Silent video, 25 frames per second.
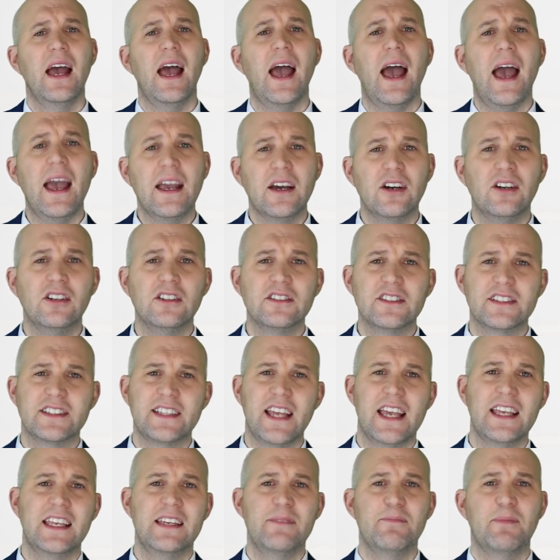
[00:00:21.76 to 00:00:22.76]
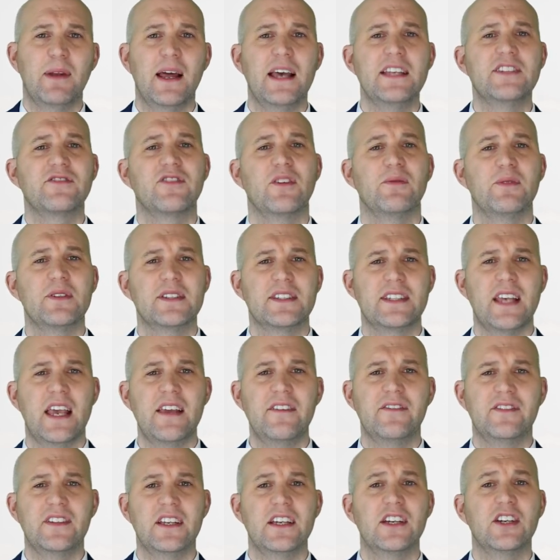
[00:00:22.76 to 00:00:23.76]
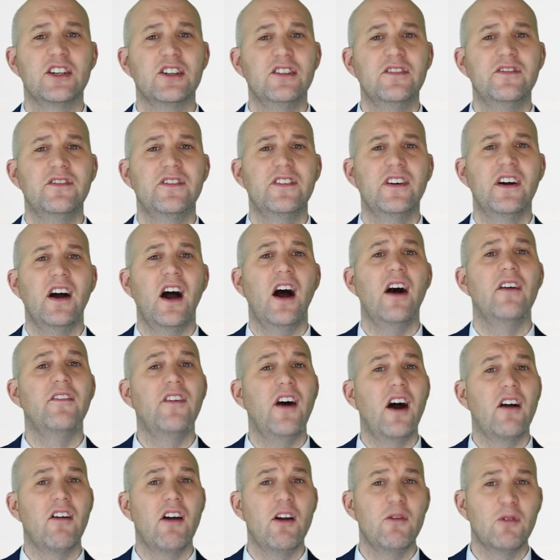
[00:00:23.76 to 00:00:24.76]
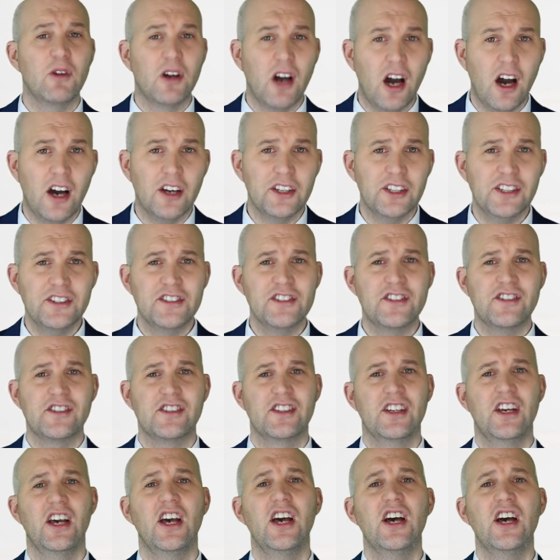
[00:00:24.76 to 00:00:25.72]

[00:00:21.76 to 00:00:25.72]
Egg hunts taking place from the safety and comfort of our own gardens,